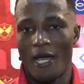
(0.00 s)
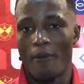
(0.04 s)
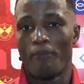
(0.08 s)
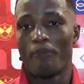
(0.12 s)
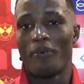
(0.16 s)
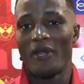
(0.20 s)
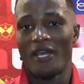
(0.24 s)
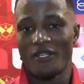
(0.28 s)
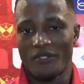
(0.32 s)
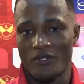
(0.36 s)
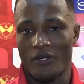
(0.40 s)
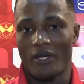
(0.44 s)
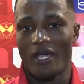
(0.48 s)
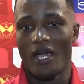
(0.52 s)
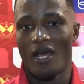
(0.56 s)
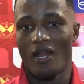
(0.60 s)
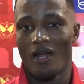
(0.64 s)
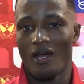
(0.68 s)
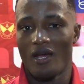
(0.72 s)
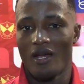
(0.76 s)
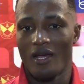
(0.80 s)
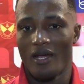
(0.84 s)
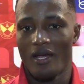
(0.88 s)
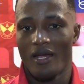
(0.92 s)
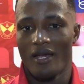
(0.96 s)
and play
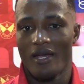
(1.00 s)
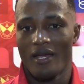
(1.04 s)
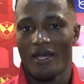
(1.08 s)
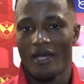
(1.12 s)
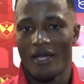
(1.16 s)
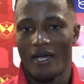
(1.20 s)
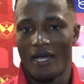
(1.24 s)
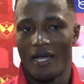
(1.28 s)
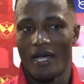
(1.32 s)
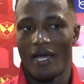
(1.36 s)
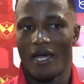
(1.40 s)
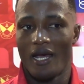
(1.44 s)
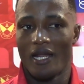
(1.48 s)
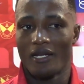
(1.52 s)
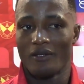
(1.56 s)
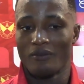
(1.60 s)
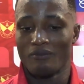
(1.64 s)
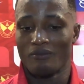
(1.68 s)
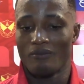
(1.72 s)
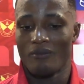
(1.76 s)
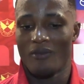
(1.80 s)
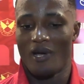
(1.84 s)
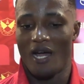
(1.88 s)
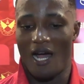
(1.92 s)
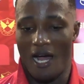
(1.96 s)
together.
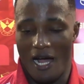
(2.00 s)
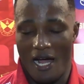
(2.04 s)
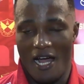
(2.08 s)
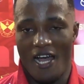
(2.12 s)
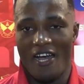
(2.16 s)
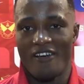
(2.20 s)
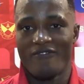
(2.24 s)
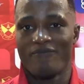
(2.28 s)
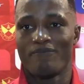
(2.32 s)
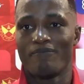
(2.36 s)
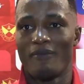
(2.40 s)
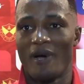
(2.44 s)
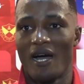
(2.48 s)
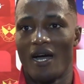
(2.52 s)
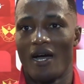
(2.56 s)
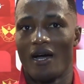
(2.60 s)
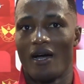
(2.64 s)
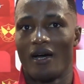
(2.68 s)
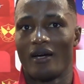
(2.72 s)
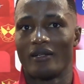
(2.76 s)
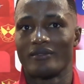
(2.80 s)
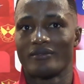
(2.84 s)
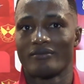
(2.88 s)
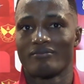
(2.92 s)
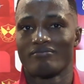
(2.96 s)
And I have
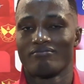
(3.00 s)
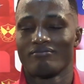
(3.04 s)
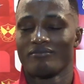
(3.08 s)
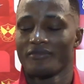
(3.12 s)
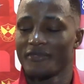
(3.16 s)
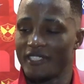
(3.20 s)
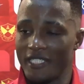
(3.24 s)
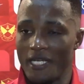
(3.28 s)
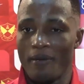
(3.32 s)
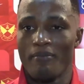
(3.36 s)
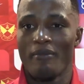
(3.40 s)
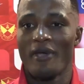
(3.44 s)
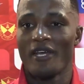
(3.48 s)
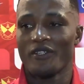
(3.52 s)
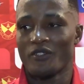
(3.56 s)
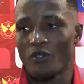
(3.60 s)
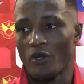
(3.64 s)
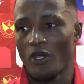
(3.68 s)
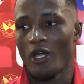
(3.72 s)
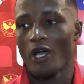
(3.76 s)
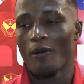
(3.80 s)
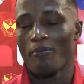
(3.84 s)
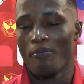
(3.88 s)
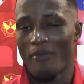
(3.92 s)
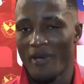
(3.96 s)
my teammate
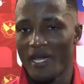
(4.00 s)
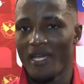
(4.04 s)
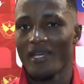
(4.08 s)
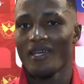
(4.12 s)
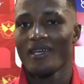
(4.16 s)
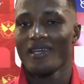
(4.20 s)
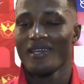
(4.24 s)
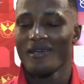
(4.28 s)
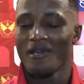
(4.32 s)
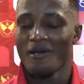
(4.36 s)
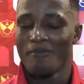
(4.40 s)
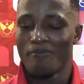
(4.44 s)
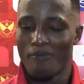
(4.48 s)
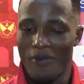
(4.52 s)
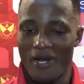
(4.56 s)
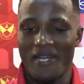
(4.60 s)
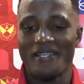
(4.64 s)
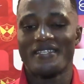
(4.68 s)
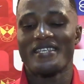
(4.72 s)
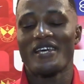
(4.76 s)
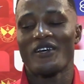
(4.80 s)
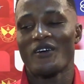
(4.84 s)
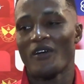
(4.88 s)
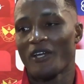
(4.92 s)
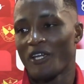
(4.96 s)
to help me. But
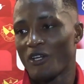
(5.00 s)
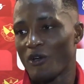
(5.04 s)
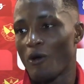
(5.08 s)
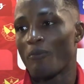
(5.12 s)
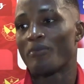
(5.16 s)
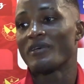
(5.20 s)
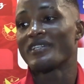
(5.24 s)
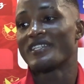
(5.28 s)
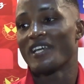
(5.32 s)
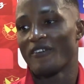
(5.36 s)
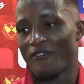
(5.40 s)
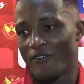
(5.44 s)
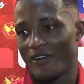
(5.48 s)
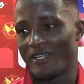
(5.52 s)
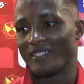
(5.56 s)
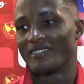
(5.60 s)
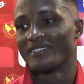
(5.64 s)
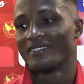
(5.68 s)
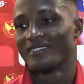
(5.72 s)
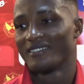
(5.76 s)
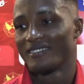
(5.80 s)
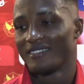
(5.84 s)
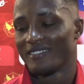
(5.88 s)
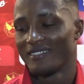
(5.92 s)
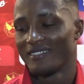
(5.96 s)
the second year will be different.